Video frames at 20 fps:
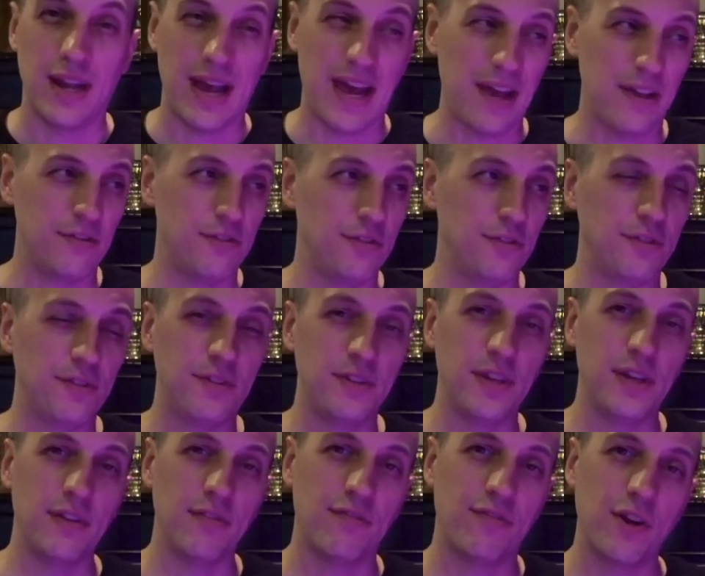As you
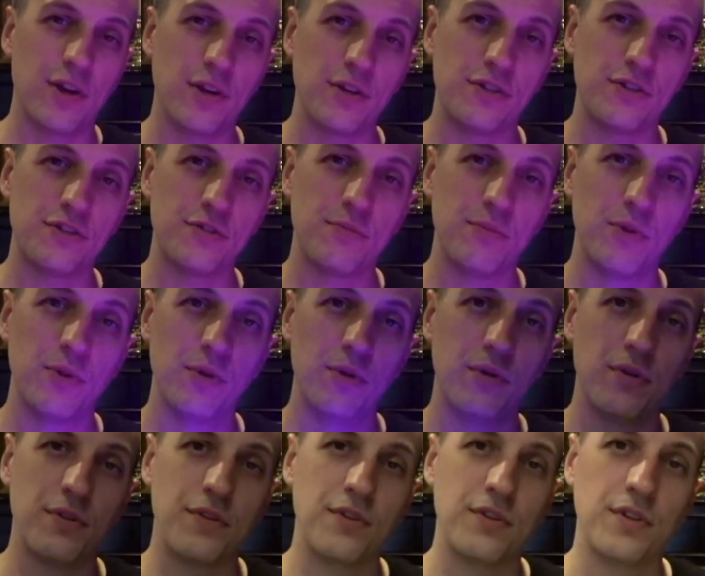see, very
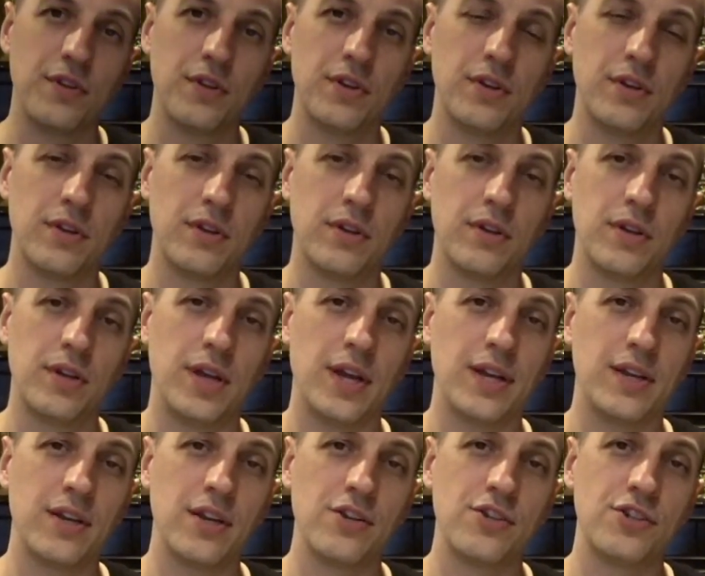smooth
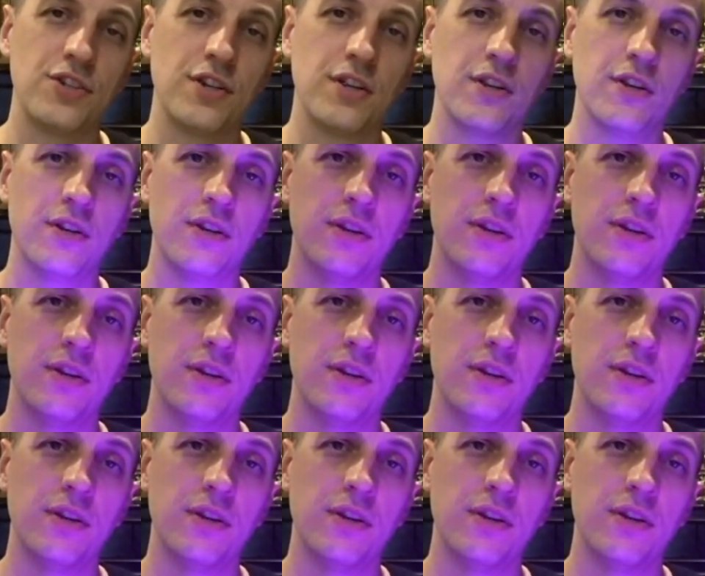ignition,